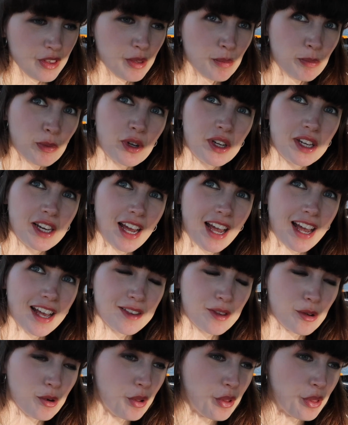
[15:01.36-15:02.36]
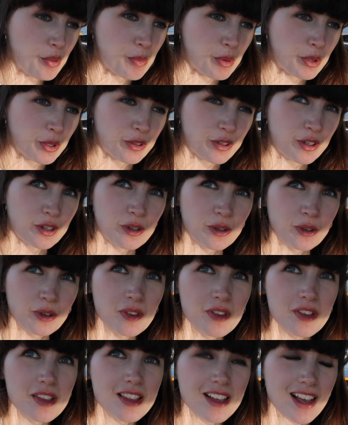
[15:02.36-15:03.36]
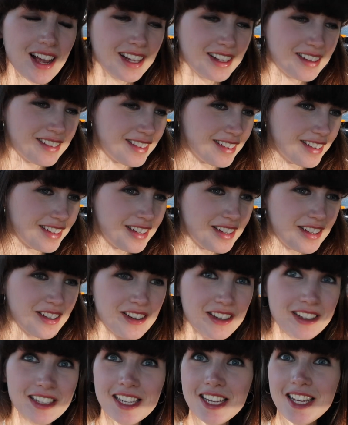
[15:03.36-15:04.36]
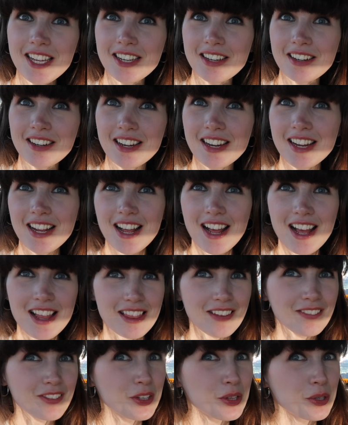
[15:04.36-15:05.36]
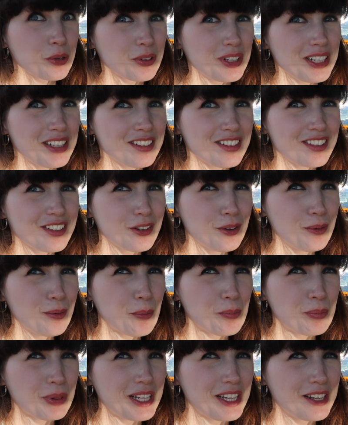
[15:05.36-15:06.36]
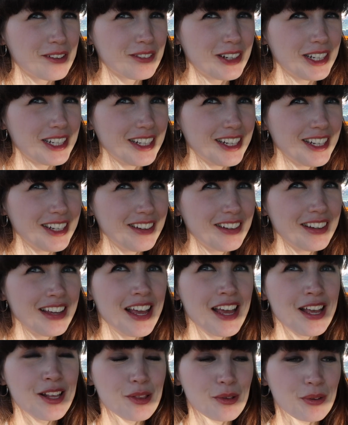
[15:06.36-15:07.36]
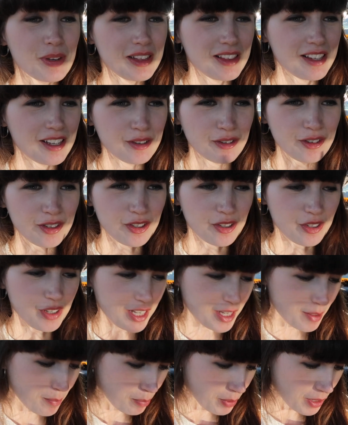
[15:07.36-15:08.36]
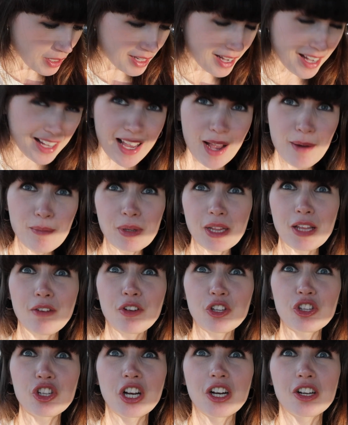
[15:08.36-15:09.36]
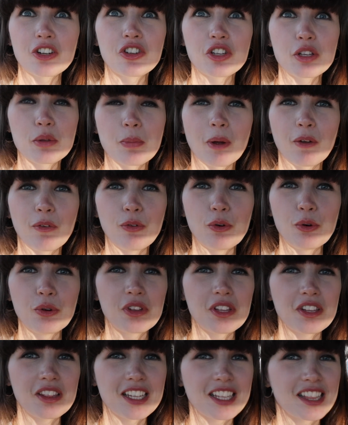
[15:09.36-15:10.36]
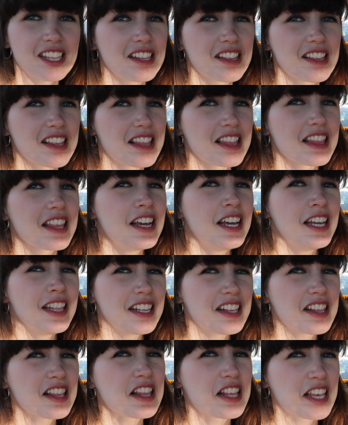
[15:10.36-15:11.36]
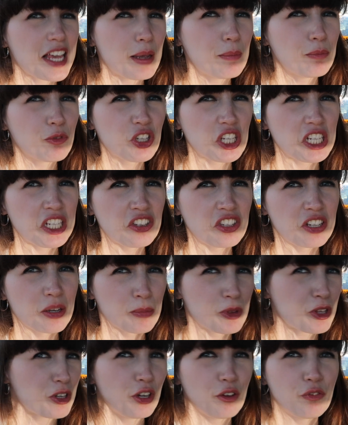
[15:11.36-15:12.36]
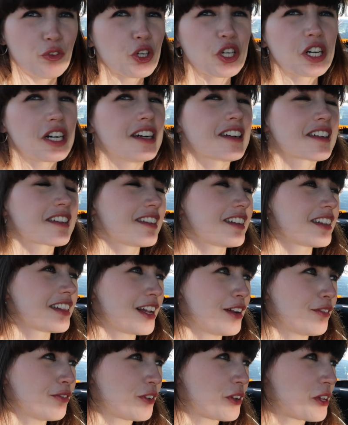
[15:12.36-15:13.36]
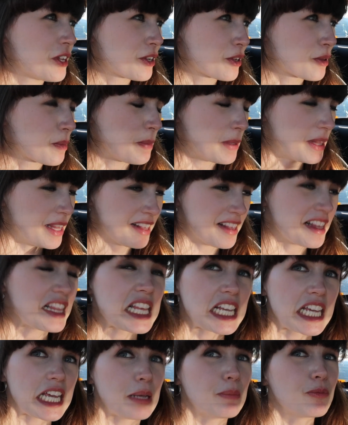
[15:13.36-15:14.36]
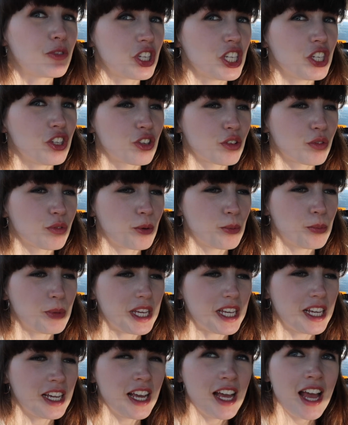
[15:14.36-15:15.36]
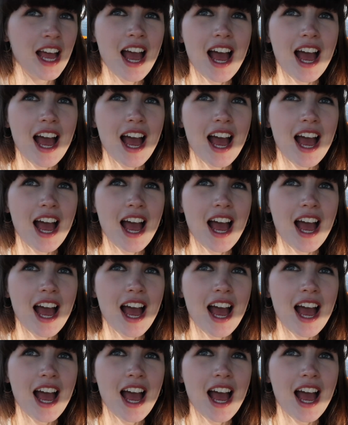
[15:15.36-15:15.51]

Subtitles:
Sabrina has all the mod cons, and you can hear I've got The Greatest Showman playing right now, so it tells you I can plug. I can't believe it charges my phone. You think this is game changing. I'm sorry if your car's done that for years, but this is a game changer for me.